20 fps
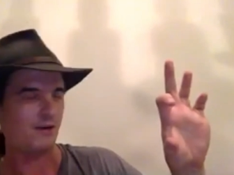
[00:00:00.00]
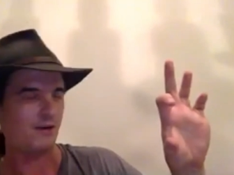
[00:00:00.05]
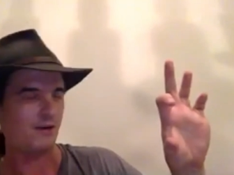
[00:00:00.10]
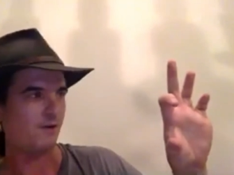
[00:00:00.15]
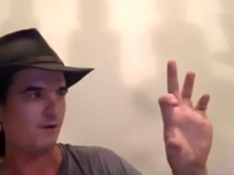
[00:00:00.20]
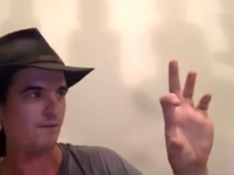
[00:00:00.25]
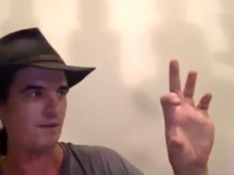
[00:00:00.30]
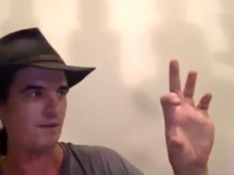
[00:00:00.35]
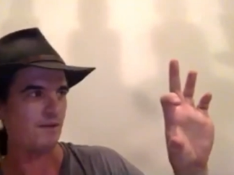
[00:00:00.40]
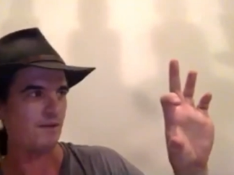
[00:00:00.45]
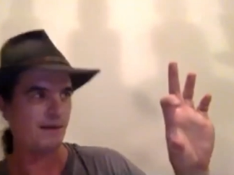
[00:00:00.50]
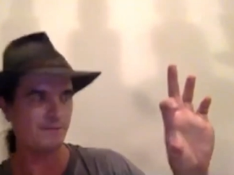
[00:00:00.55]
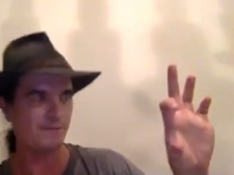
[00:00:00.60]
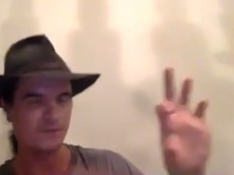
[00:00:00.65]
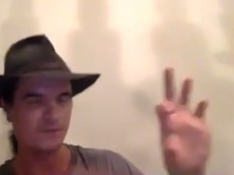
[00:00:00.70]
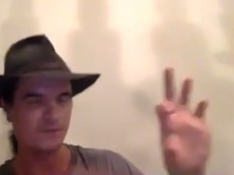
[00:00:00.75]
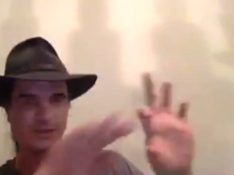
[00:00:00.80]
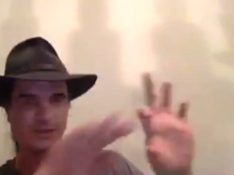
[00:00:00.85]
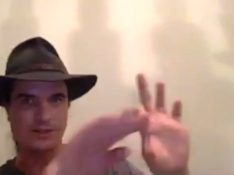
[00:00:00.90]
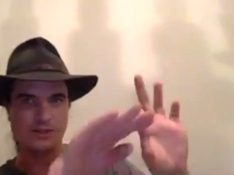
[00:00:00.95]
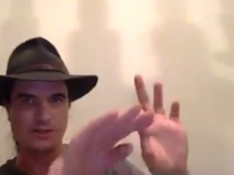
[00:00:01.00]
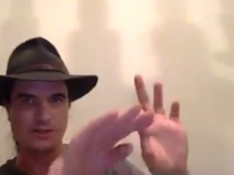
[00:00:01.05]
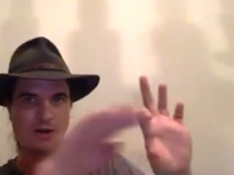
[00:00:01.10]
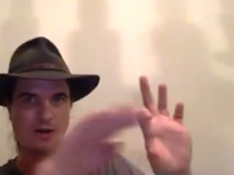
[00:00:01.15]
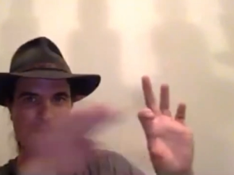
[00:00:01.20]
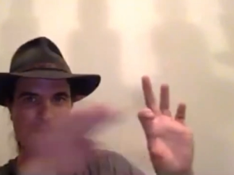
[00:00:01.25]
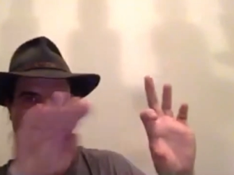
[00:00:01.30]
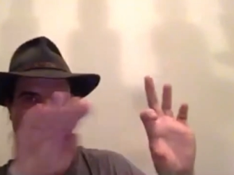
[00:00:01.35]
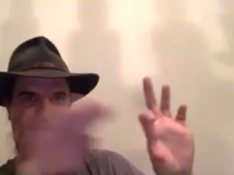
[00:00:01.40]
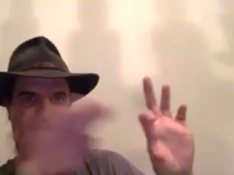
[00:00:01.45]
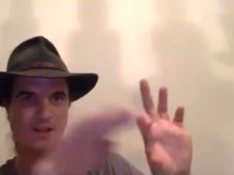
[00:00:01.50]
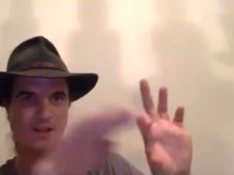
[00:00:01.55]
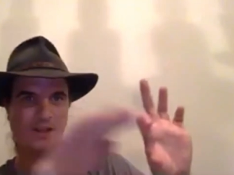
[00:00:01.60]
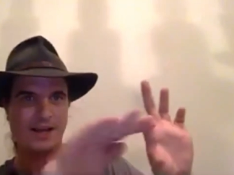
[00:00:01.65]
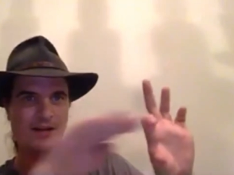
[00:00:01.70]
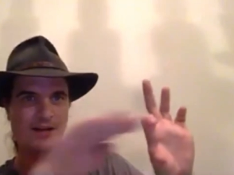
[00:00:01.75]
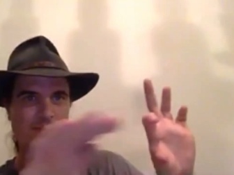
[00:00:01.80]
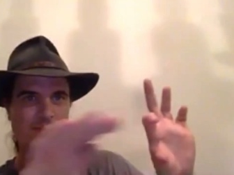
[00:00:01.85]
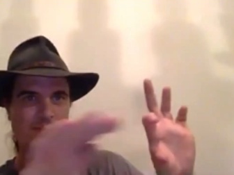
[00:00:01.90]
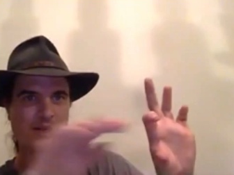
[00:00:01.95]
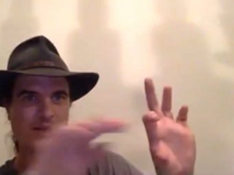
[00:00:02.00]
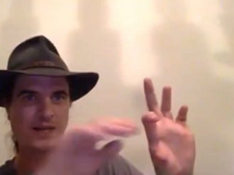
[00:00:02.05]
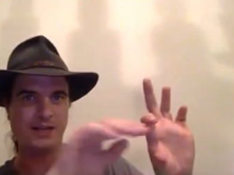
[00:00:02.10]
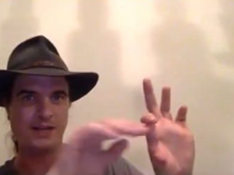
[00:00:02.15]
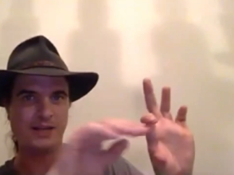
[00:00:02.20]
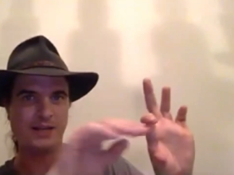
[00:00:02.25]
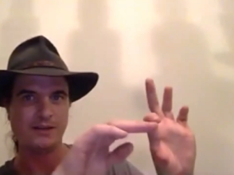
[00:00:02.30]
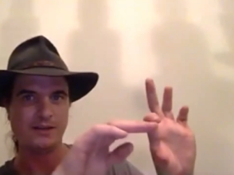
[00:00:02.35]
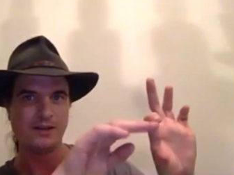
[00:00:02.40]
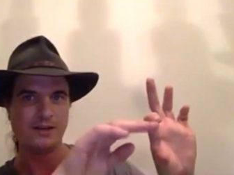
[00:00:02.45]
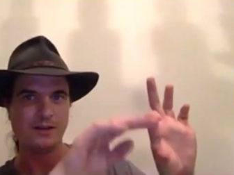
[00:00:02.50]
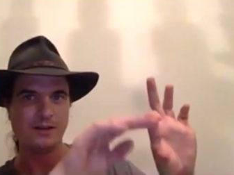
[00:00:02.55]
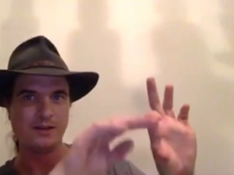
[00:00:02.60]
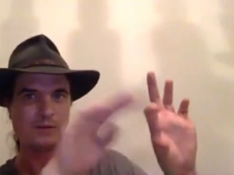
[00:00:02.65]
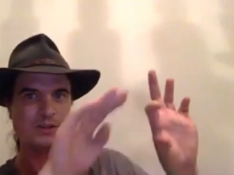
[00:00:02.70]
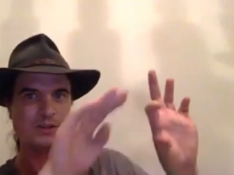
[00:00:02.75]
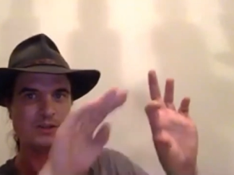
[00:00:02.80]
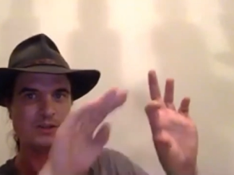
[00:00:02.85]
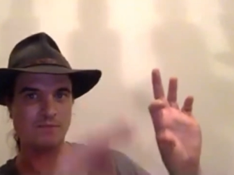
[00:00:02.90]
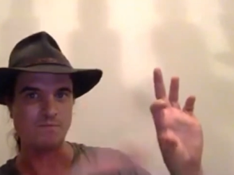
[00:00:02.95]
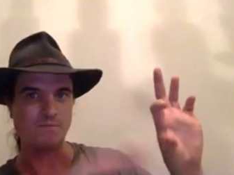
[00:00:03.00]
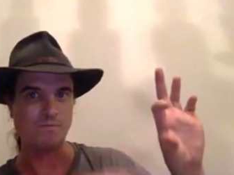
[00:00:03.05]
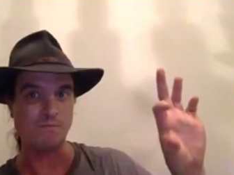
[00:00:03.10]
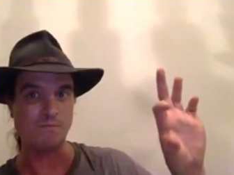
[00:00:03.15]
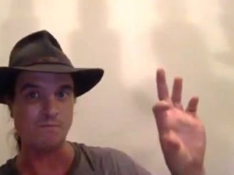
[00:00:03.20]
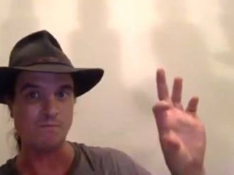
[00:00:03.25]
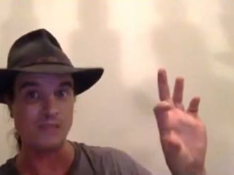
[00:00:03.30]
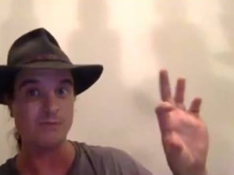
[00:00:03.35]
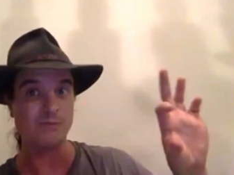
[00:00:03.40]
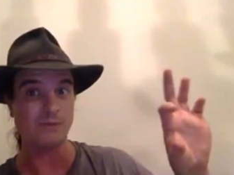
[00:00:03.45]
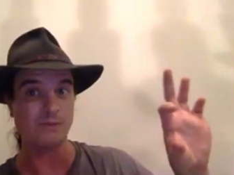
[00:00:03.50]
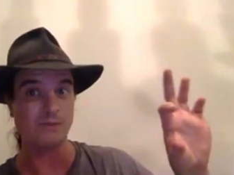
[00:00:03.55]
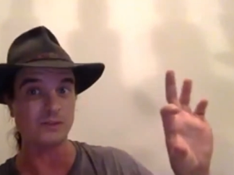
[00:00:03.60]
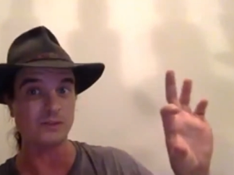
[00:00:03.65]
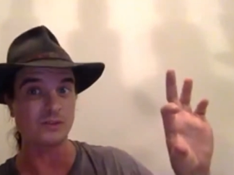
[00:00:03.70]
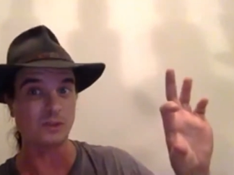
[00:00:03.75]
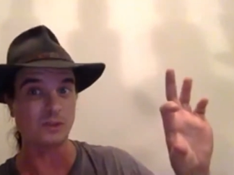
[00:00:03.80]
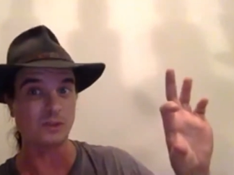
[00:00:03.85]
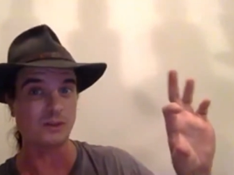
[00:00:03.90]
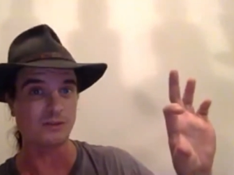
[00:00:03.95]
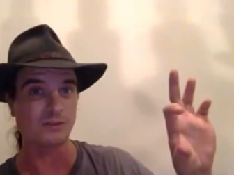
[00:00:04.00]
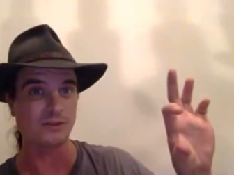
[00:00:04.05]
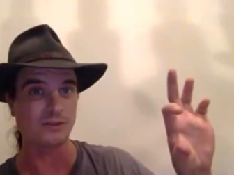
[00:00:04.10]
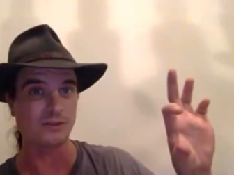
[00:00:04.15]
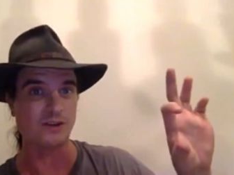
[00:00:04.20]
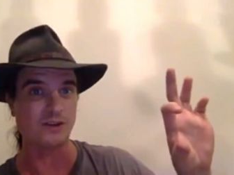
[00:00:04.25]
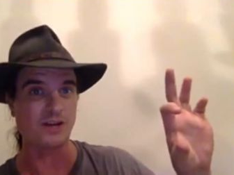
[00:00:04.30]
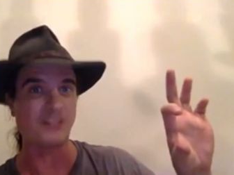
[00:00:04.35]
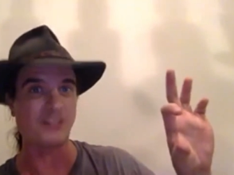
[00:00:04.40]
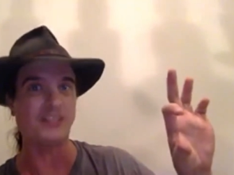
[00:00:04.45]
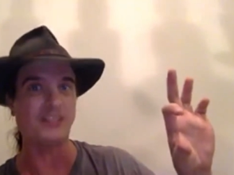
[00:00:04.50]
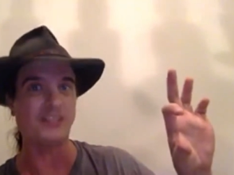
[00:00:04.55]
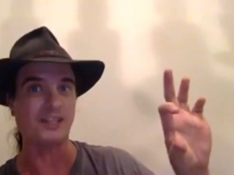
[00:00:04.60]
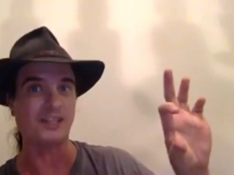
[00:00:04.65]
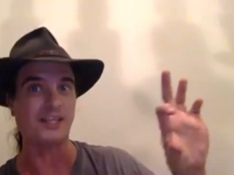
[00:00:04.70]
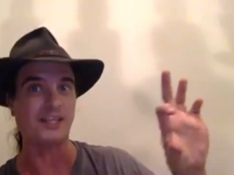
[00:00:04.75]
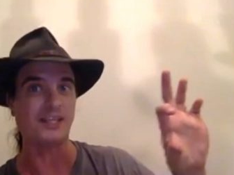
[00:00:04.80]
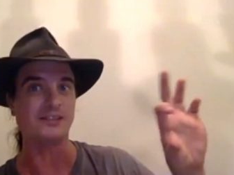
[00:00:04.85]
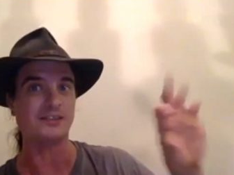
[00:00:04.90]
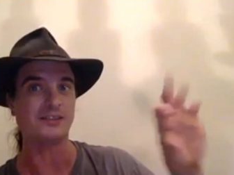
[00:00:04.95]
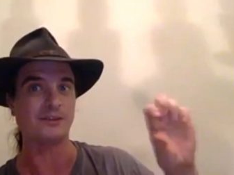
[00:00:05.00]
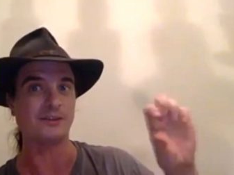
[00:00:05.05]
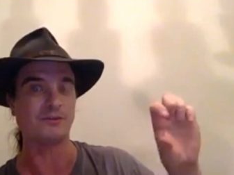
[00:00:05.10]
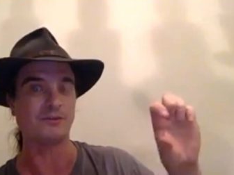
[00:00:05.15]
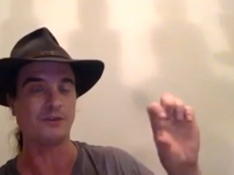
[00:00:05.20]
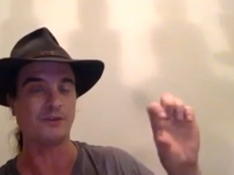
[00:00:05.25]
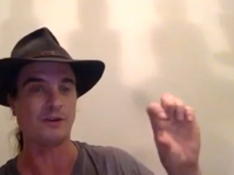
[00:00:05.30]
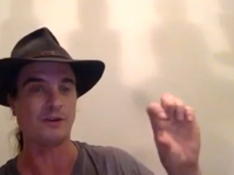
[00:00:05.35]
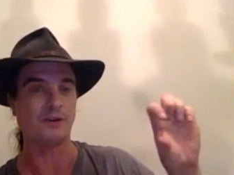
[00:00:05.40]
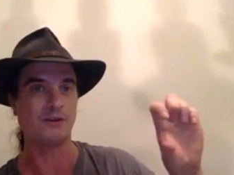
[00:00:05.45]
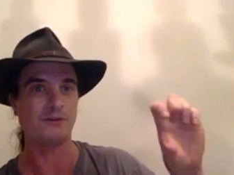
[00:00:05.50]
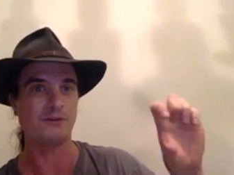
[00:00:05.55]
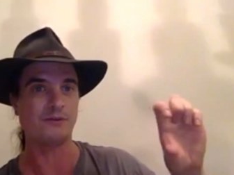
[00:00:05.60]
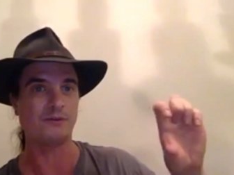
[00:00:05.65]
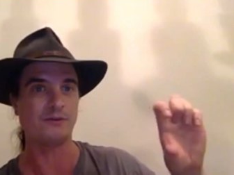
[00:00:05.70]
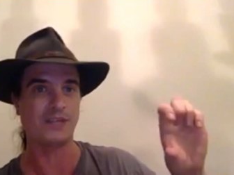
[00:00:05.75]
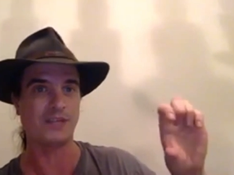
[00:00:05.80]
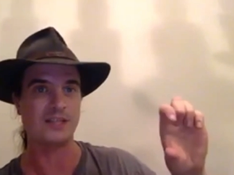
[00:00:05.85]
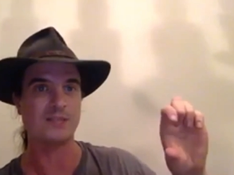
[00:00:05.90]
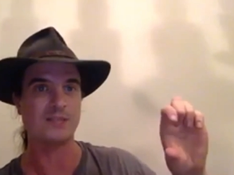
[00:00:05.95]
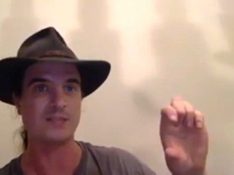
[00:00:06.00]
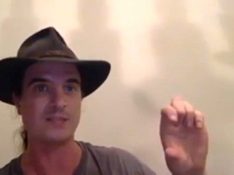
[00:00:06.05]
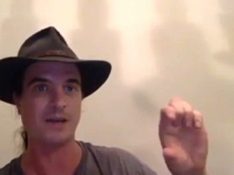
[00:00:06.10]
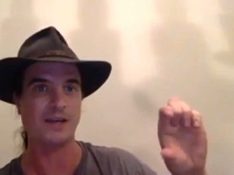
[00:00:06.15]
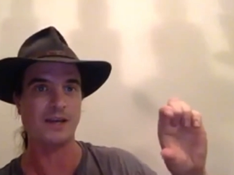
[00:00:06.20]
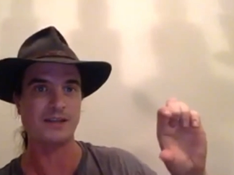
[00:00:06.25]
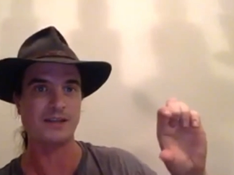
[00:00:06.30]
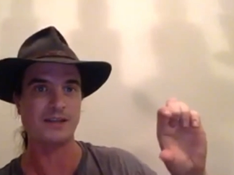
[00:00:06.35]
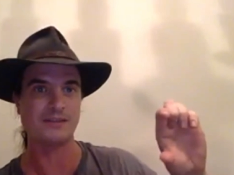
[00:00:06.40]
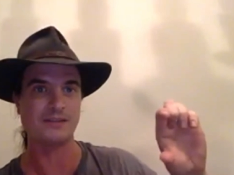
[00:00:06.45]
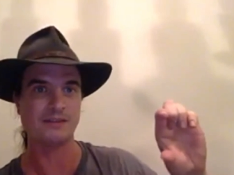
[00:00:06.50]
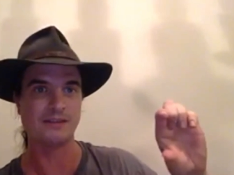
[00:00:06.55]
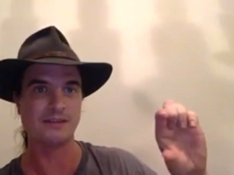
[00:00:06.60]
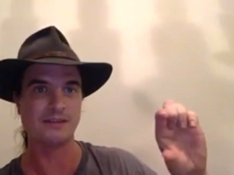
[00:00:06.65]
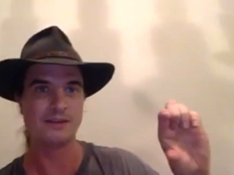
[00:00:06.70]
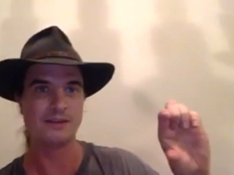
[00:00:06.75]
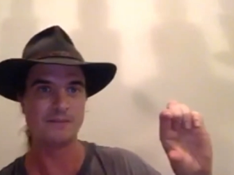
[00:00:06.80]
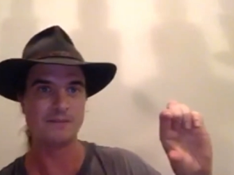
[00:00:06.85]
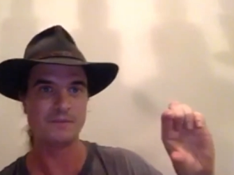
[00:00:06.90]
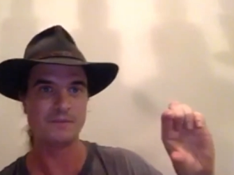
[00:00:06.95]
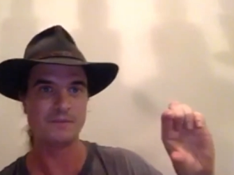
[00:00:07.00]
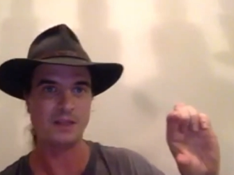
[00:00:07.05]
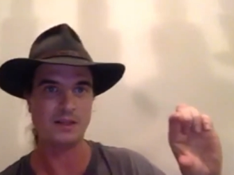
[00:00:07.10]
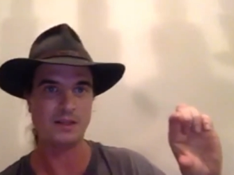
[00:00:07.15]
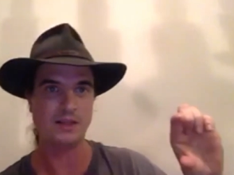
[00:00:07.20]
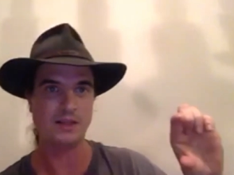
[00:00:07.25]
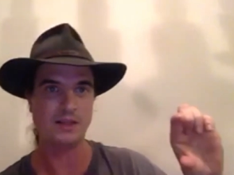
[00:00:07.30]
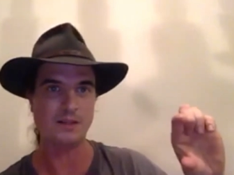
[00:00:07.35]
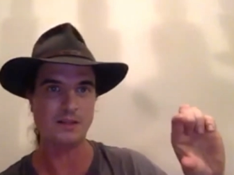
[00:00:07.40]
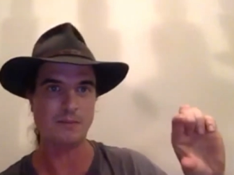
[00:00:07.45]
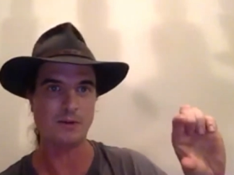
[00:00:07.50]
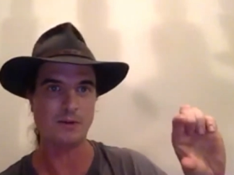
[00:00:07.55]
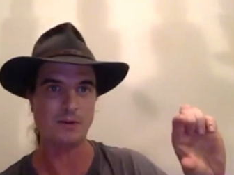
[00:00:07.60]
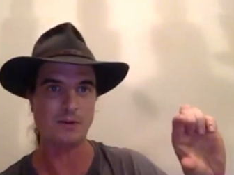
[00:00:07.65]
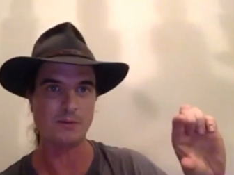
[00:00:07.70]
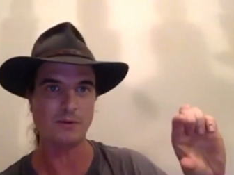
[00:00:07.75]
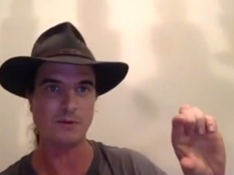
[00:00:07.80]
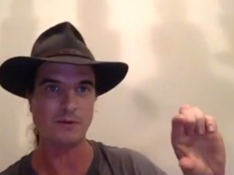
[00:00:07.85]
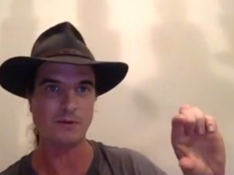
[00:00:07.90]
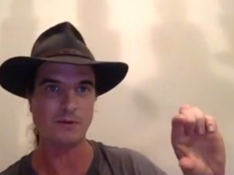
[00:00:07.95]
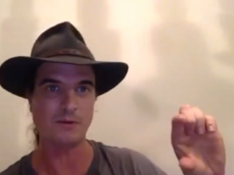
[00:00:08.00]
um, to the top of the lauter plate, which means we've got 290 liters of, of dead space in, in the bottom of a